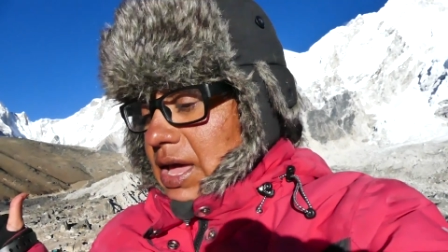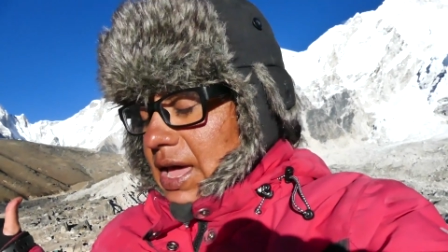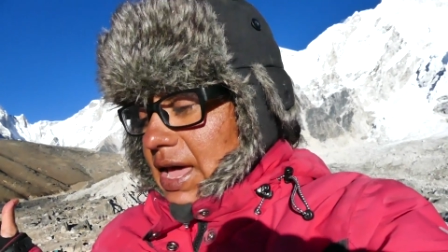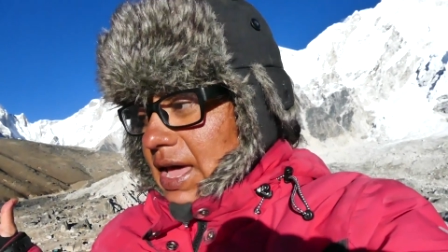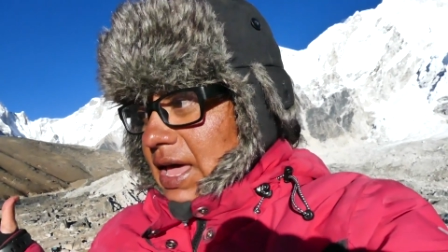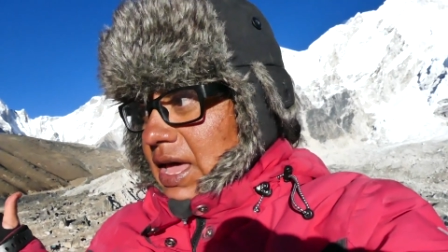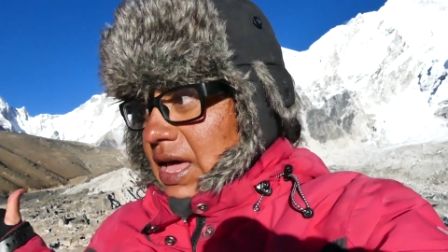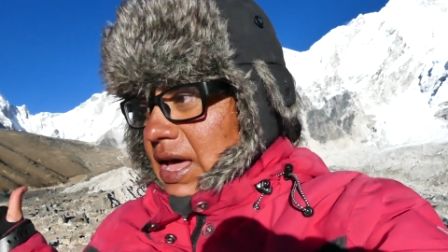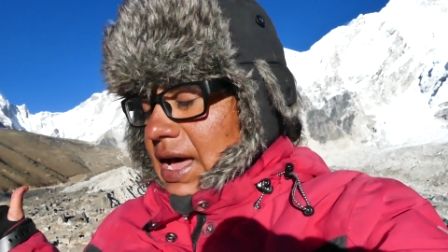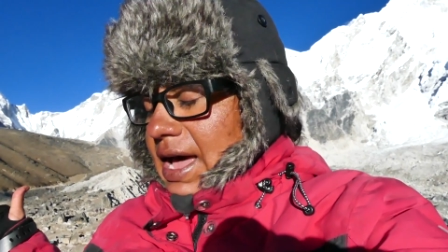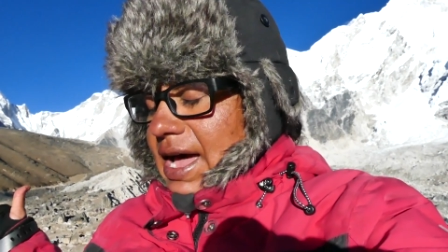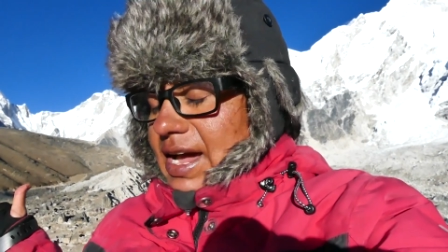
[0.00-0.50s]

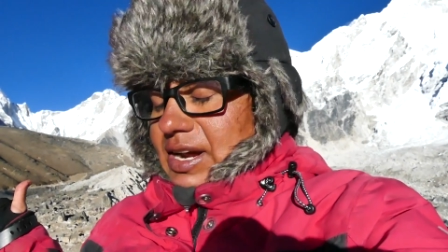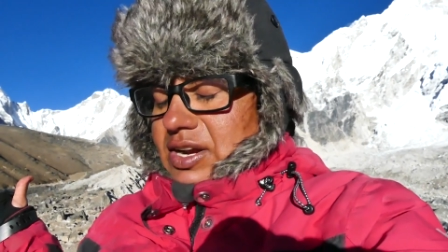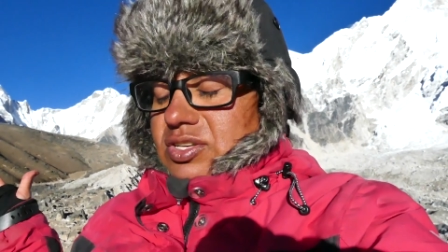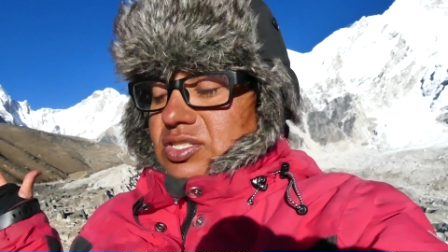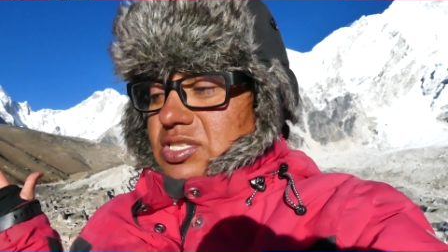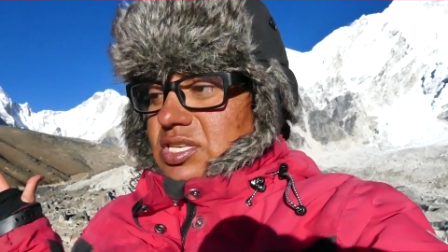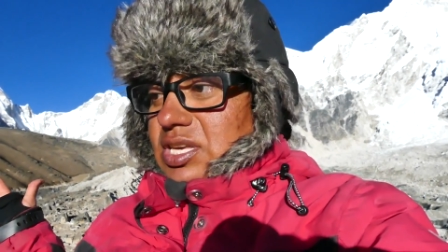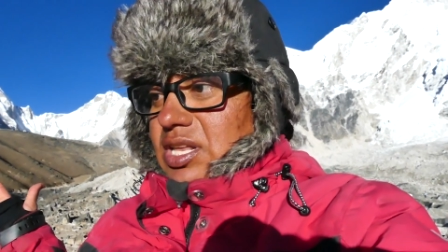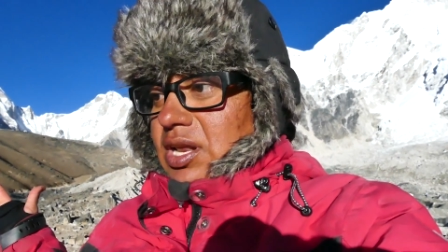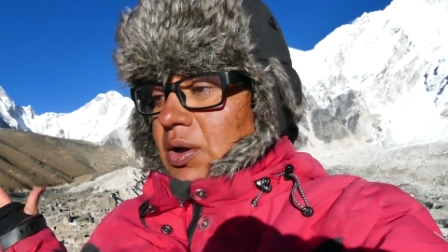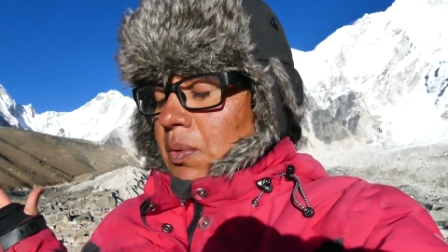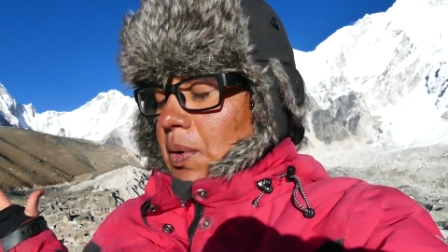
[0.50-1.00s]
uh, I
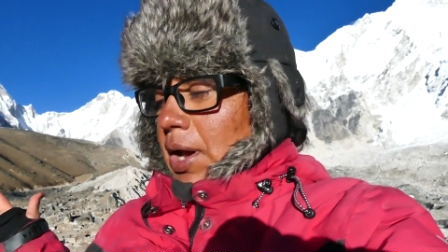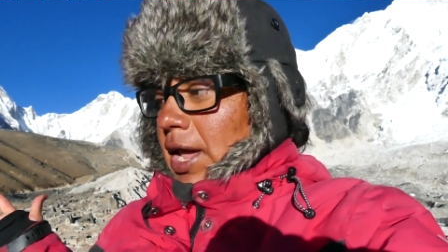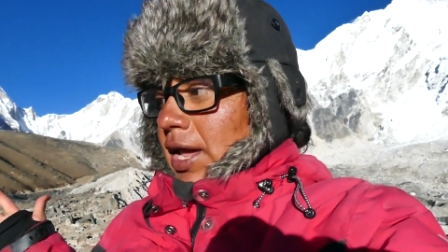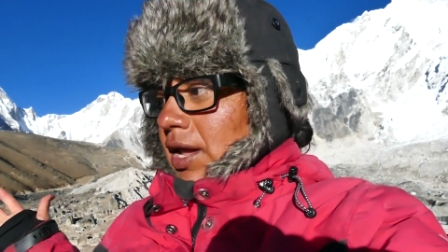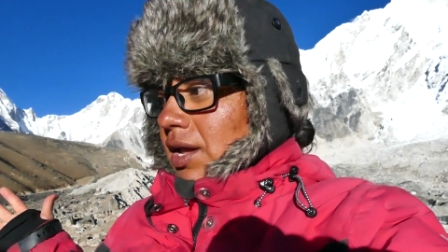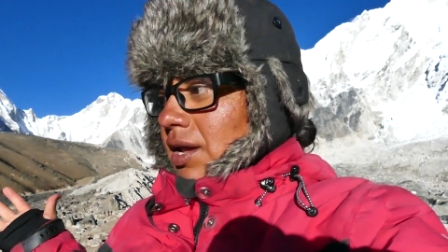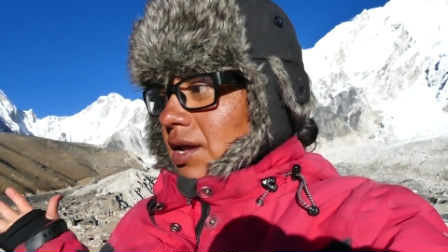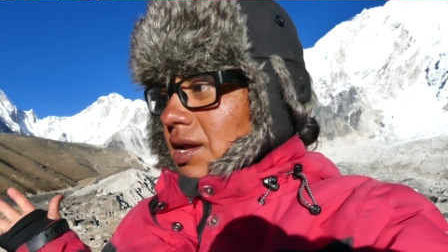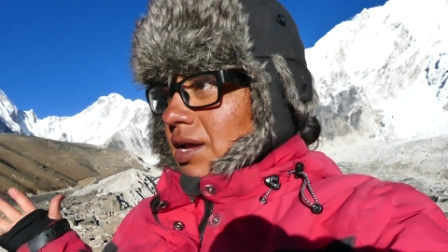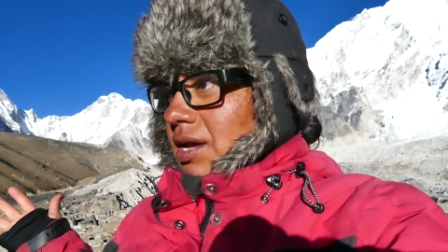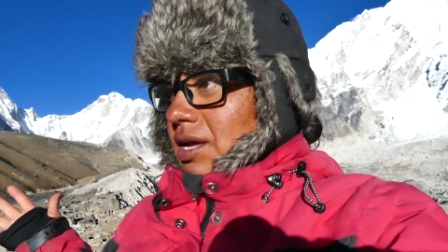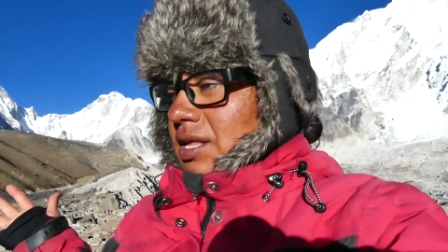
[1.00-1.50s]
don't see the way.
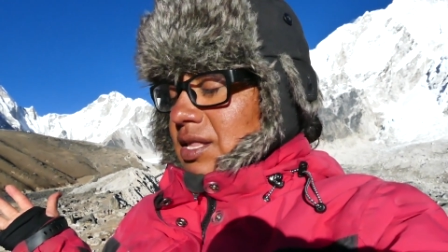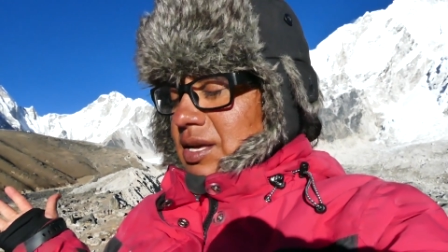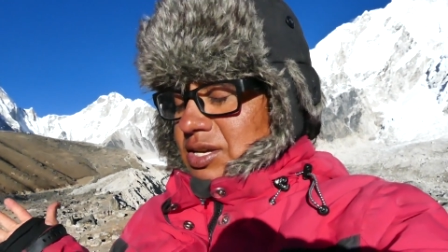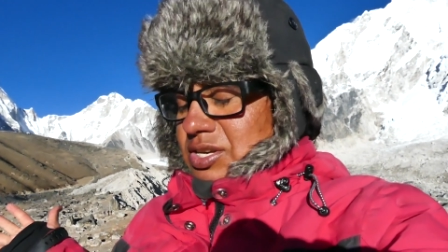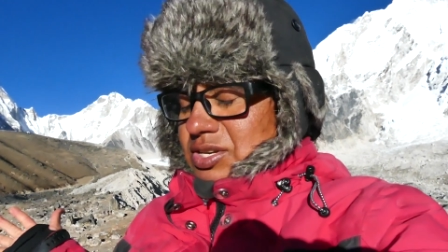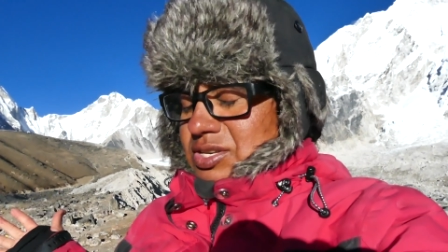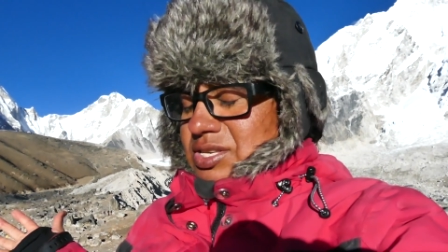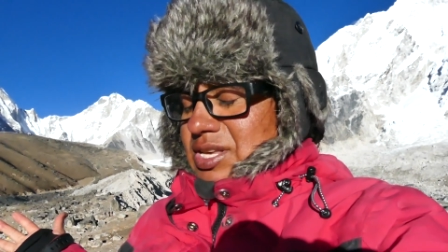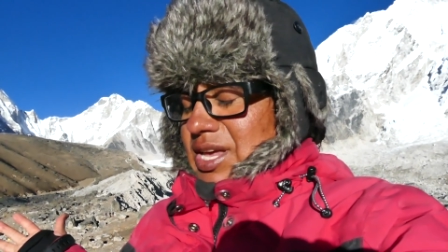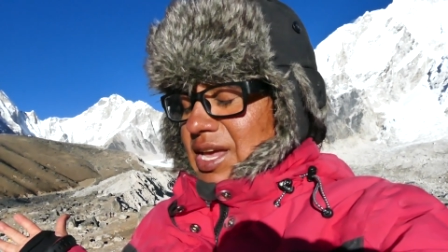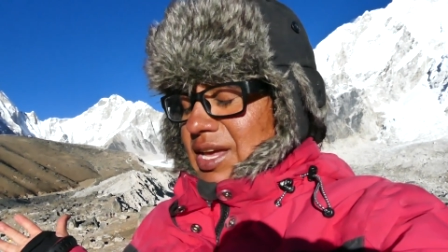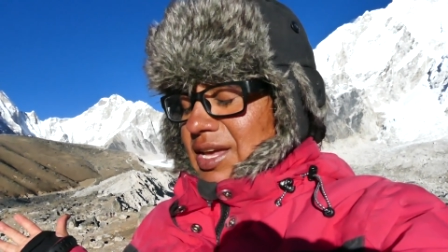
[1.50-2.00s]
And they
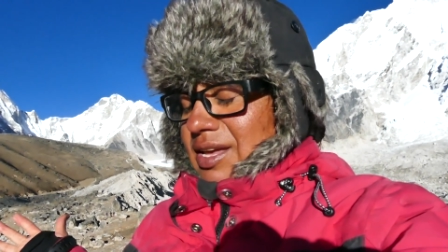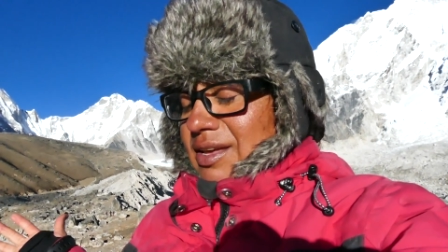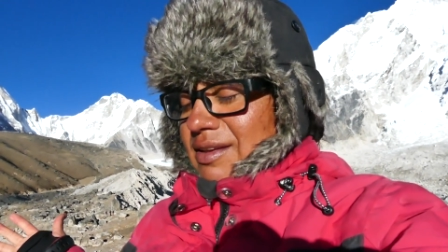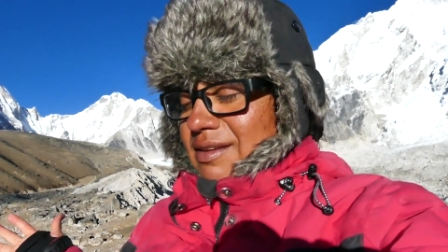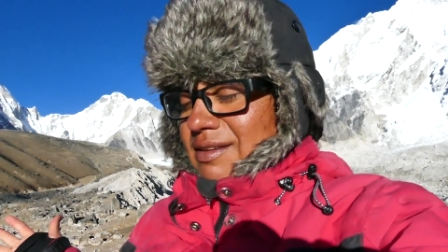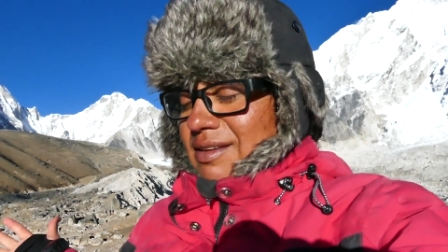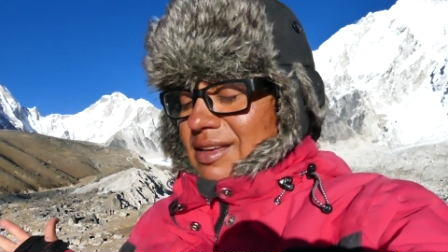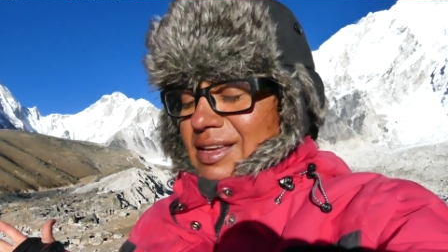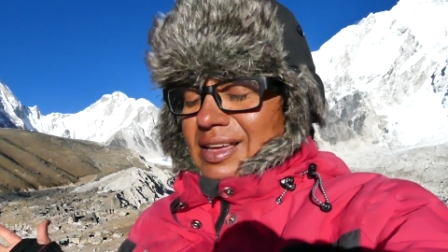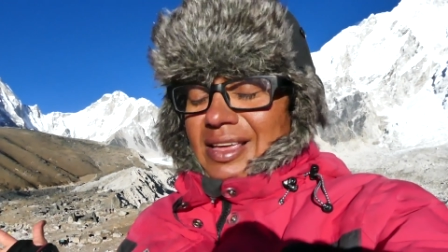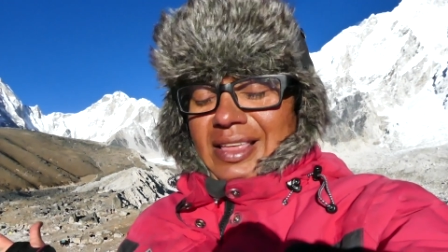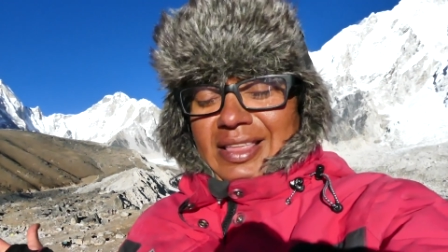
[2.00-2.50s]
just say,
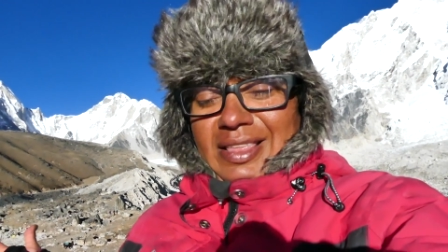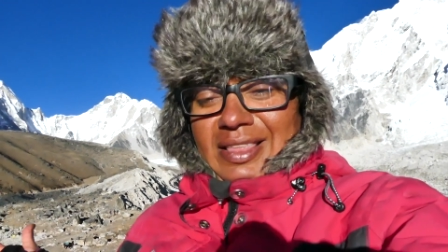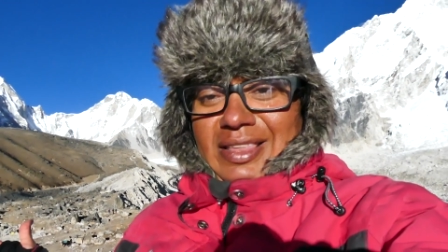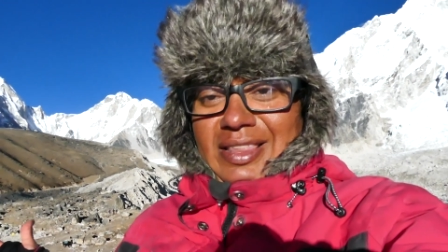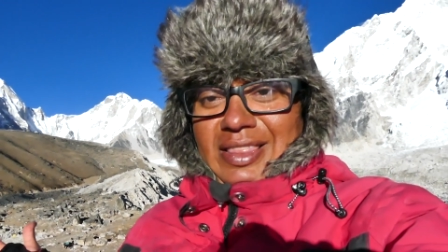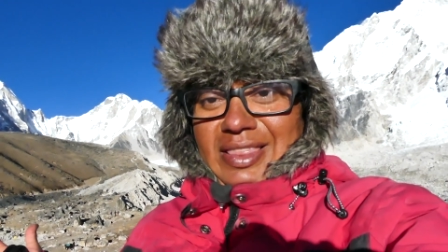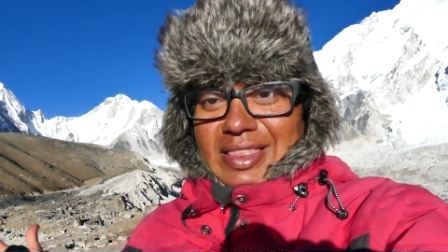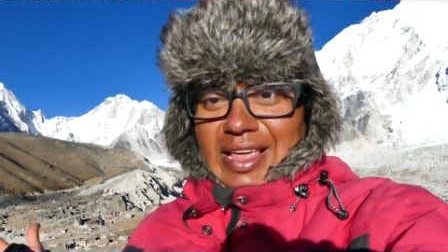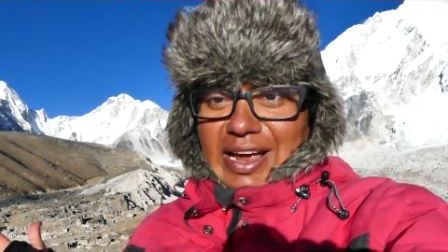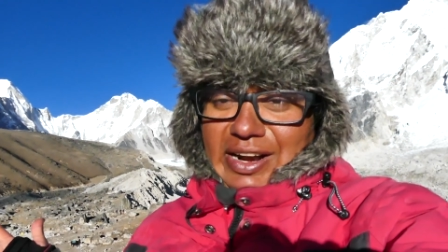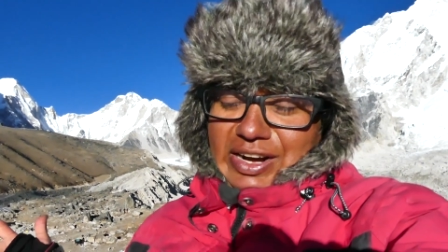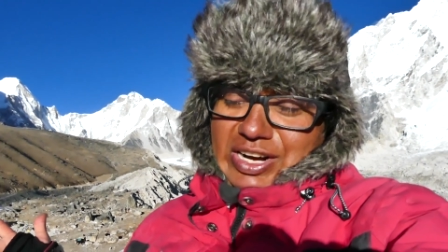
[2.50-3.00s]

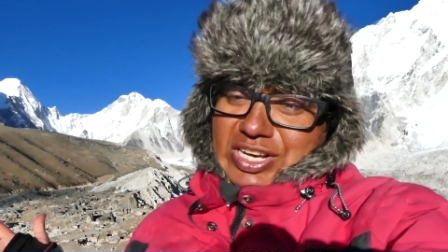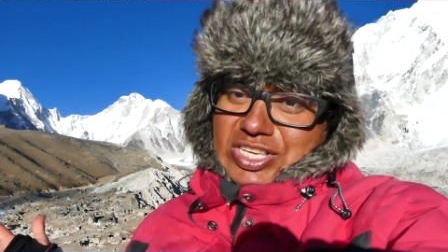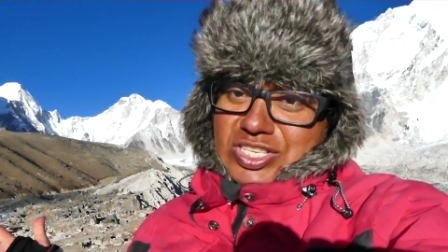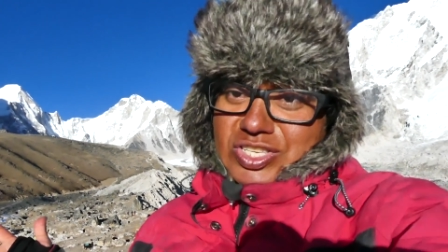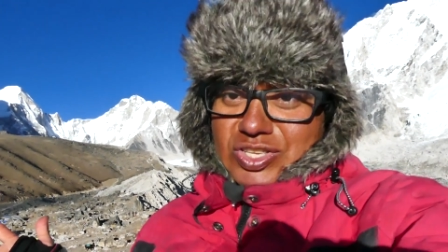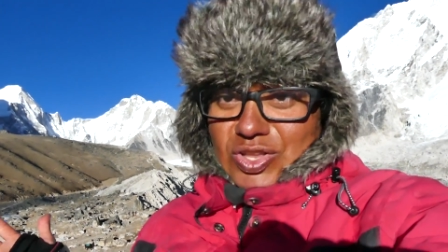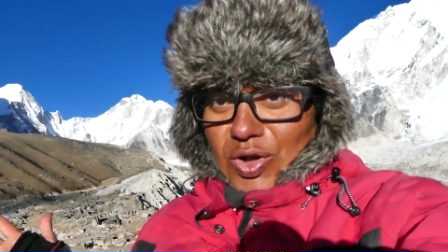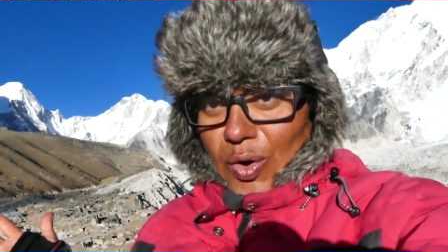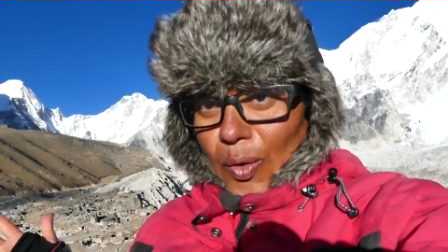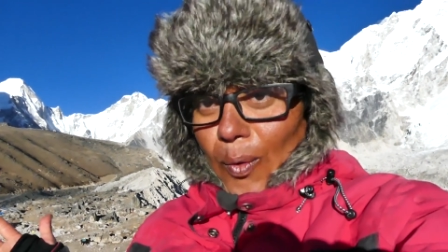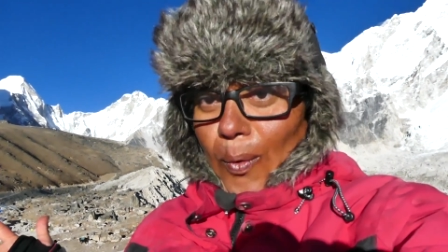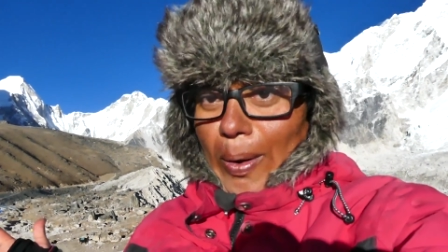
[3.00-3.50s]
there
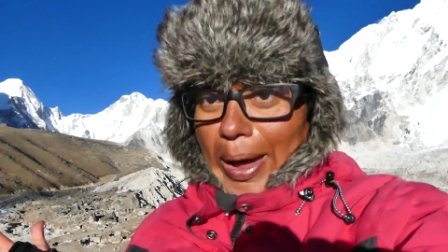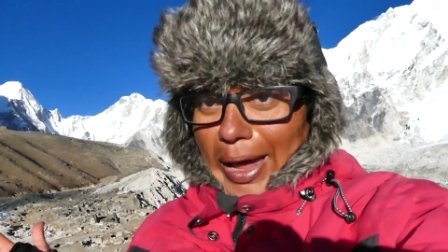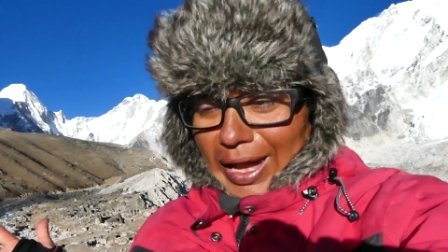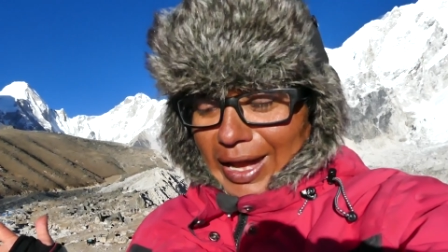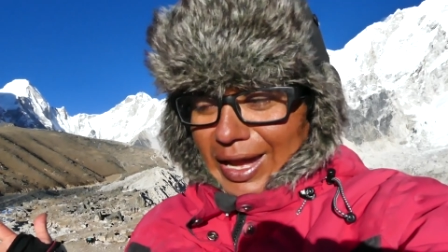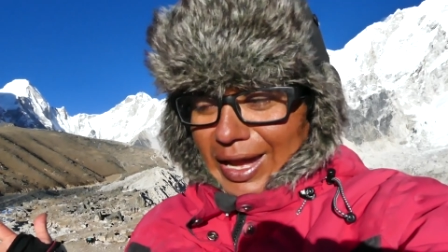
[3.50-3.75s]
is no way.